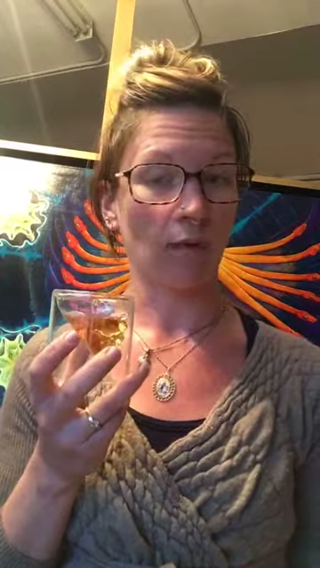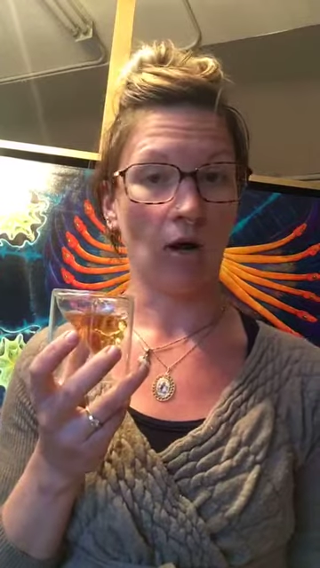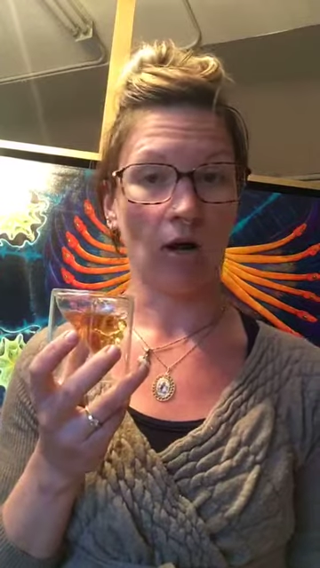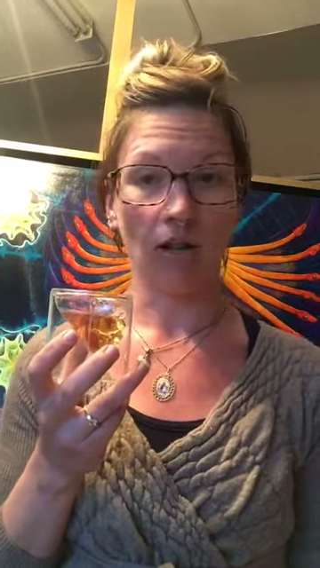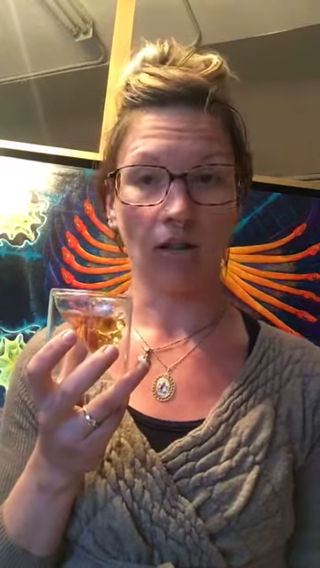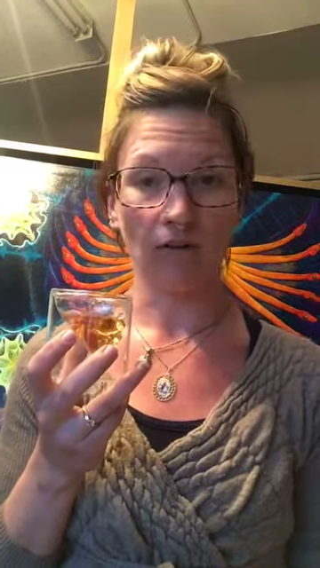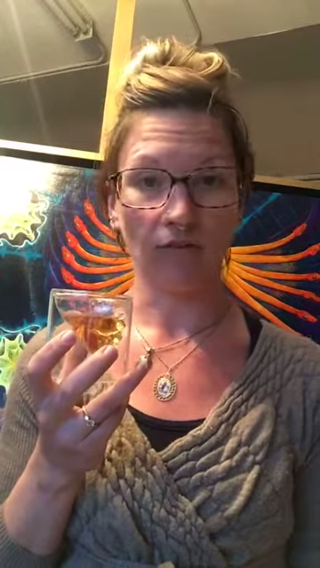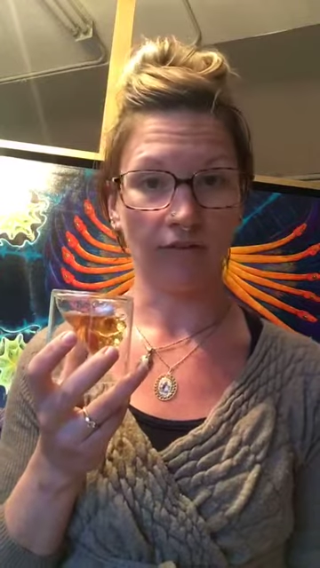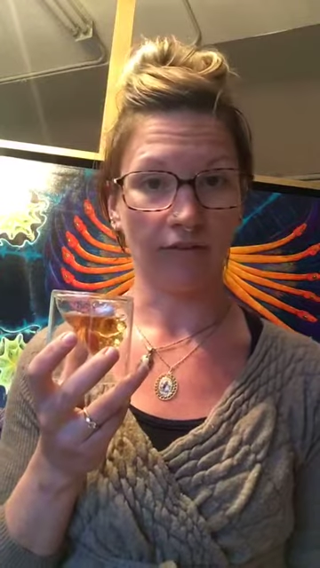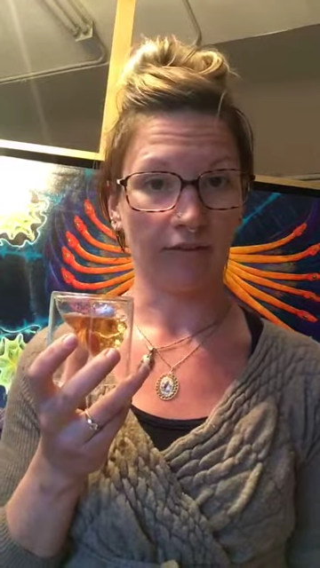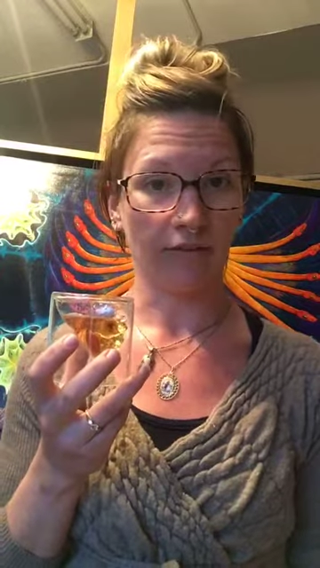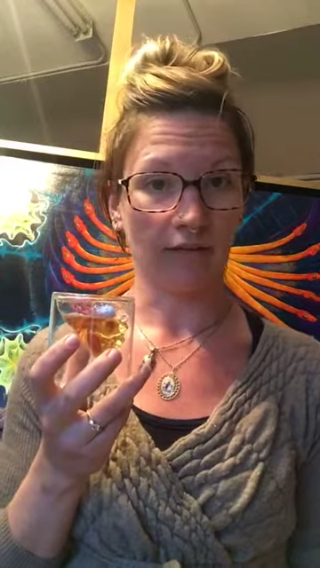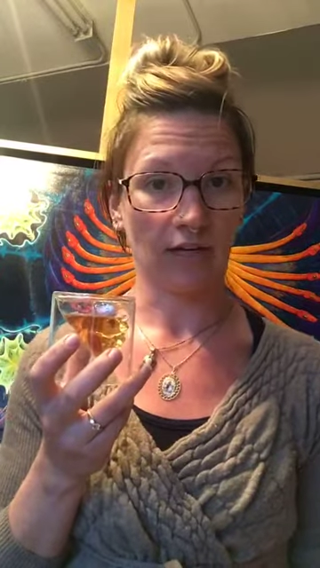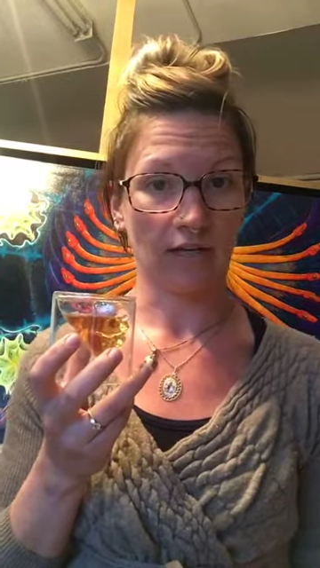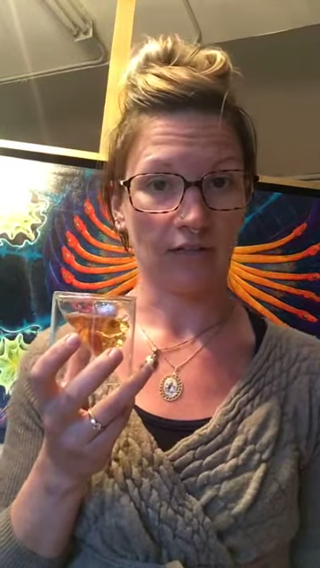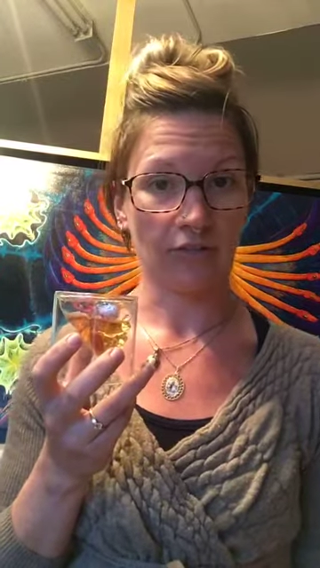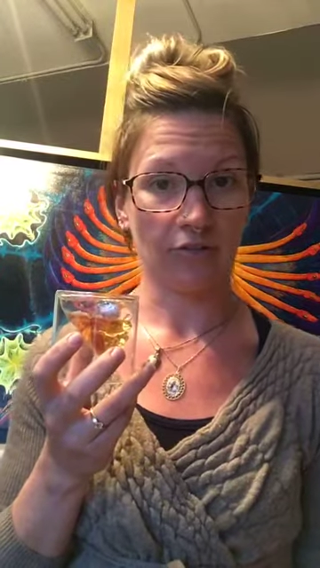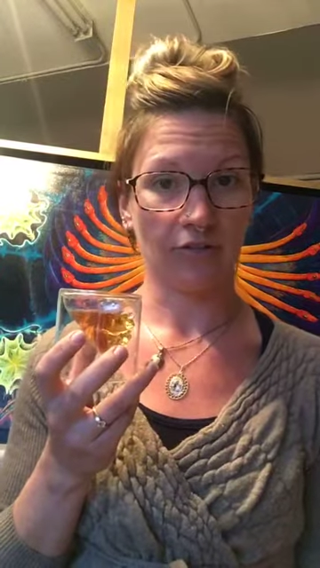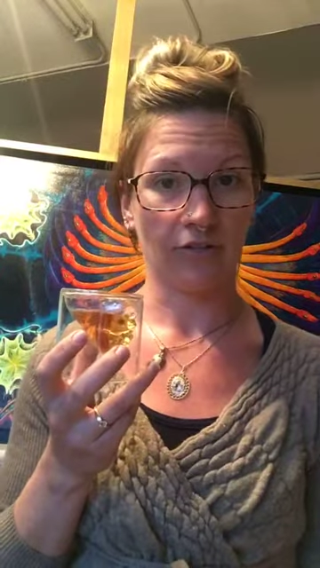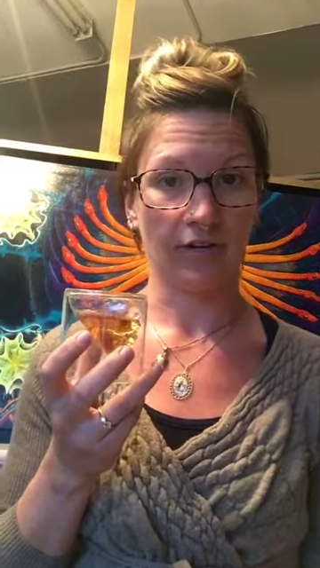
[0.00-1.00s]
all over the
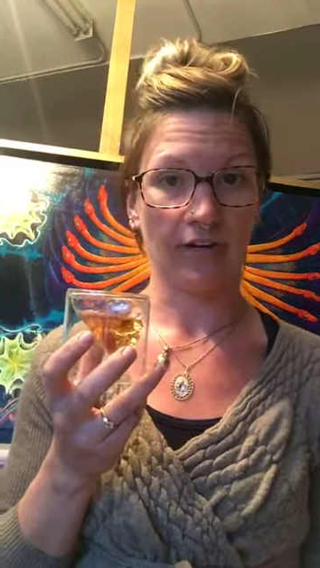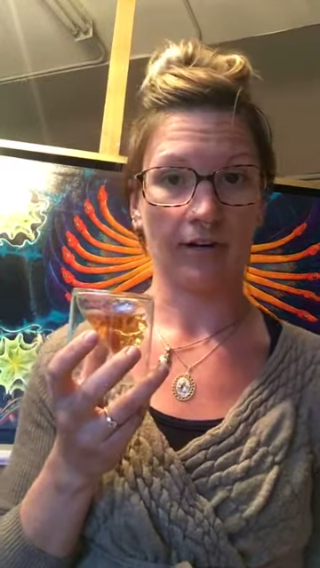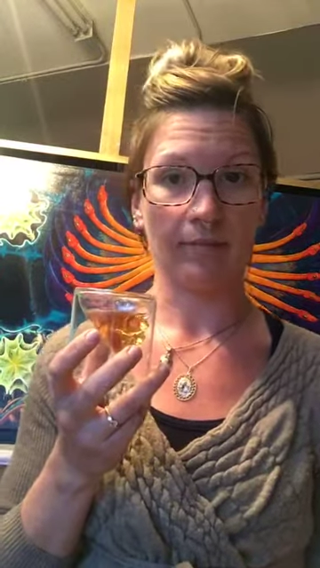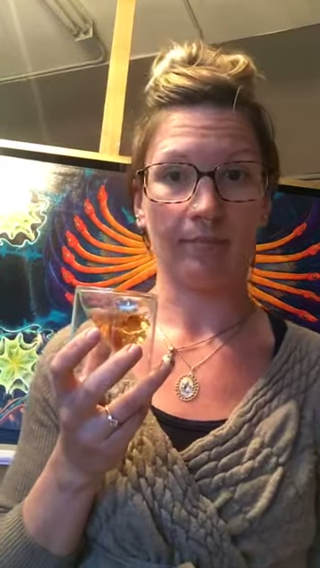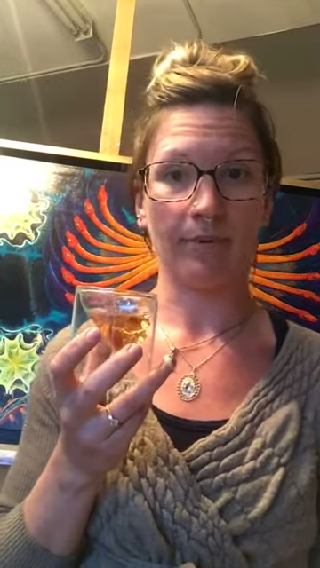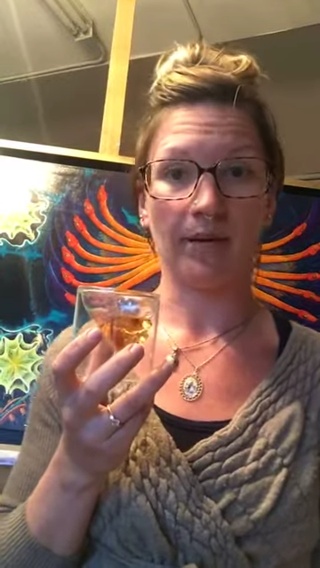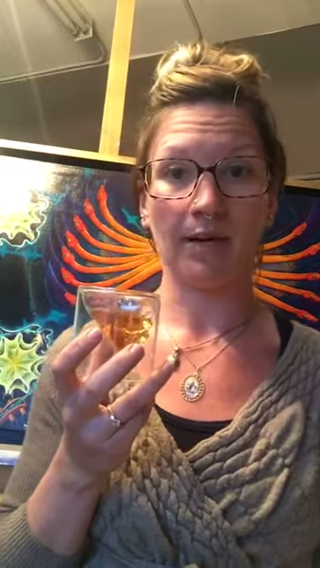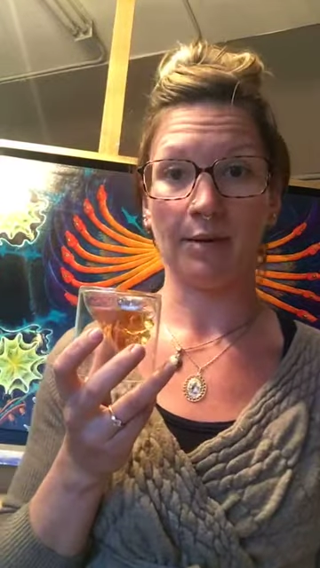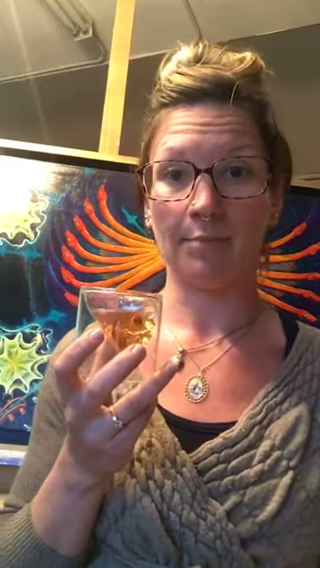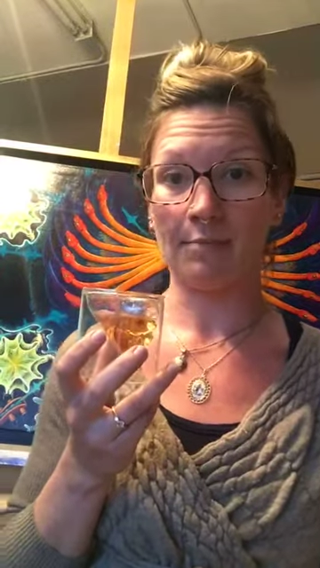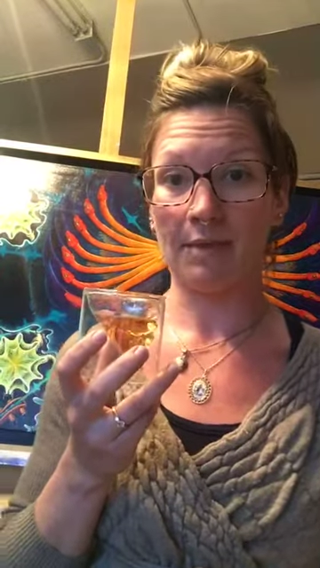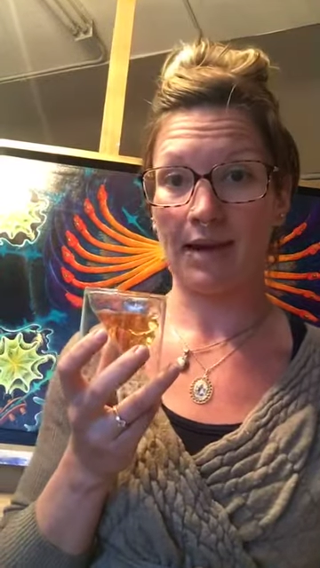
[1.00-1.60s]
country being